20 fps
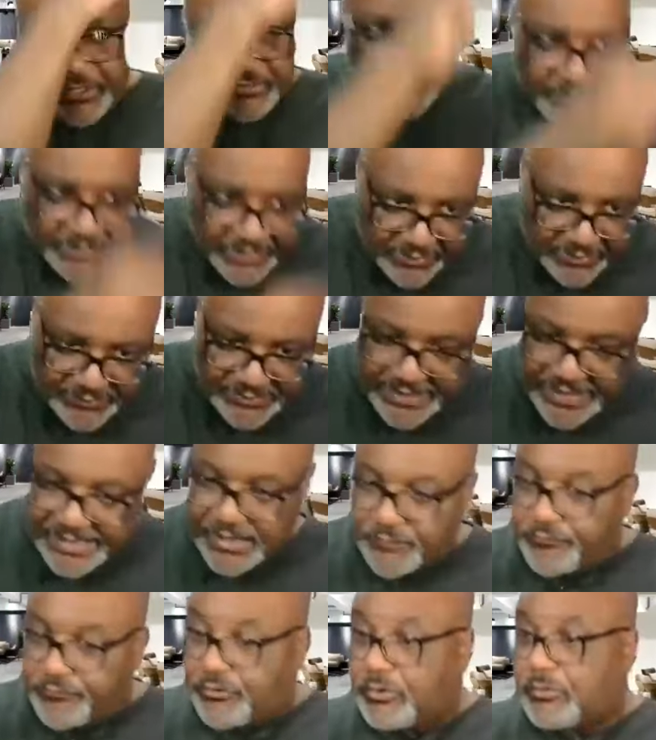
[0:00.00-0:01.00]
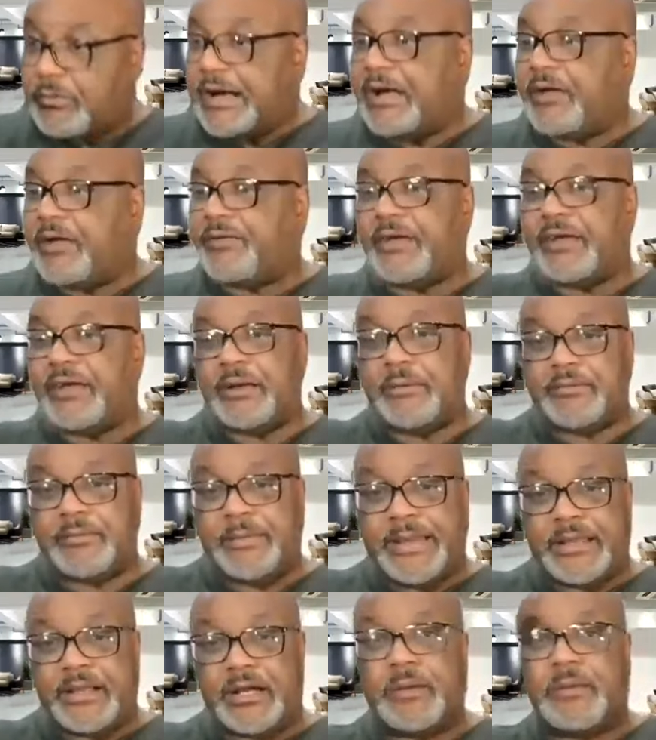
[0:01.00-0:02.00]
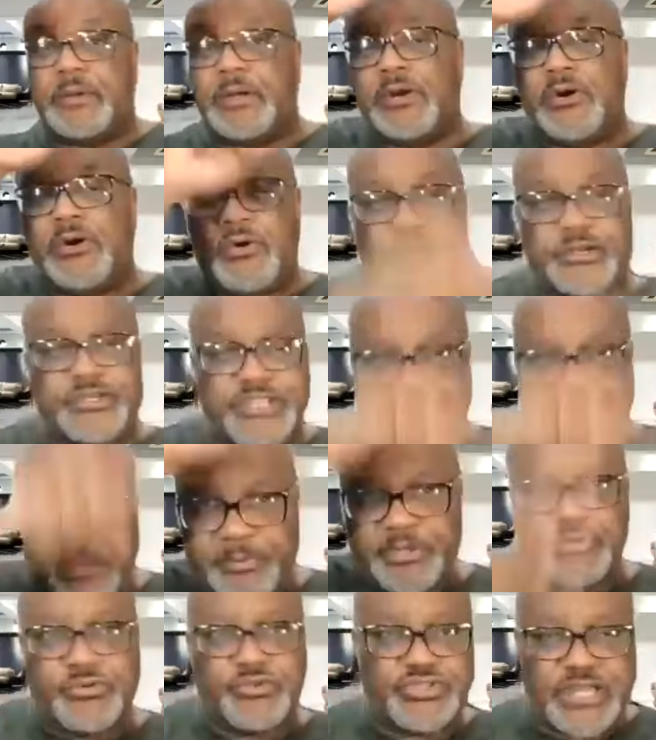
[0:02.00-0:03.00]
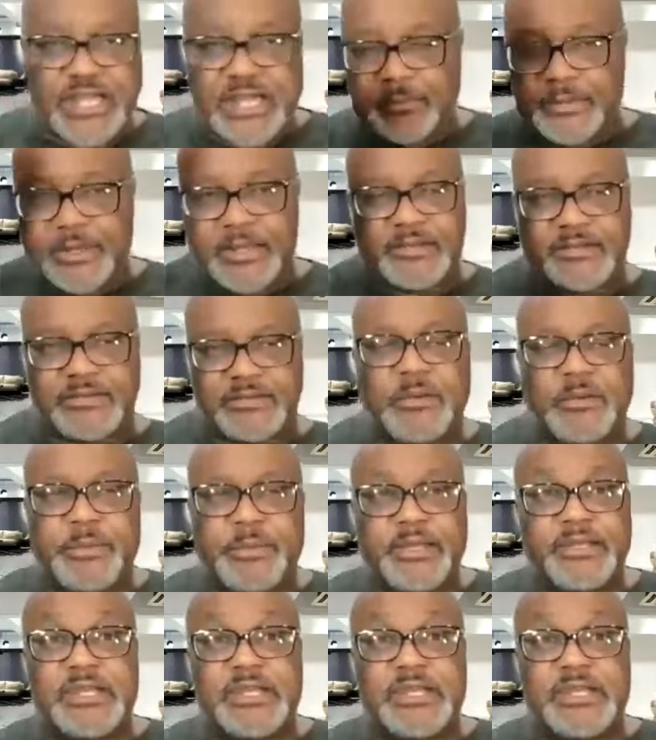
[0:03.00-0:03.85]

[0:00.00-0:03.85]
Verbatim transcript: it stays down for a while and then comes back up, or W shape, it could still be a